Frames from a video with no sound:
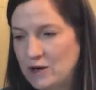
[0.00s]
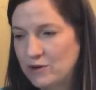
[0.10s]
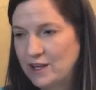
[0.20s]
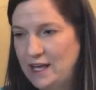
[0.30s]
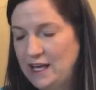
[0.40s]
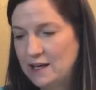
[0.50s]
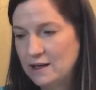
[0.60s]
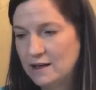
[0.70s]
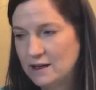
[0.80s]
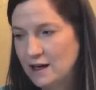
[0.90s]
I really
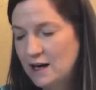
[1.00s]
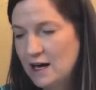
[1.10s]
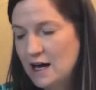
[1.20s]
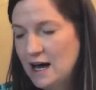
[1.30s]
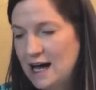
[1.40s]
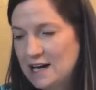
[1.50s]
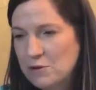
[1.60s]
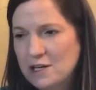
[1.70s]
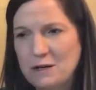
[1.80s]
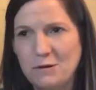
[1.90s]

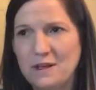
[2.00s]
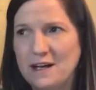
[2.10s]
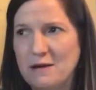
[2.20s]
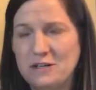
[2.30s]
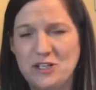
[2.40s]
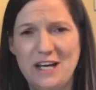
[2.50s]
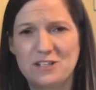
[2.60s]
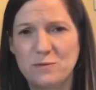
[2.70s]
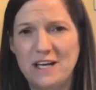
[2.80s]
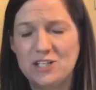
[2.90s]
don't think I would
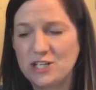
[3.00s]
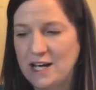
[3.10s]
change much.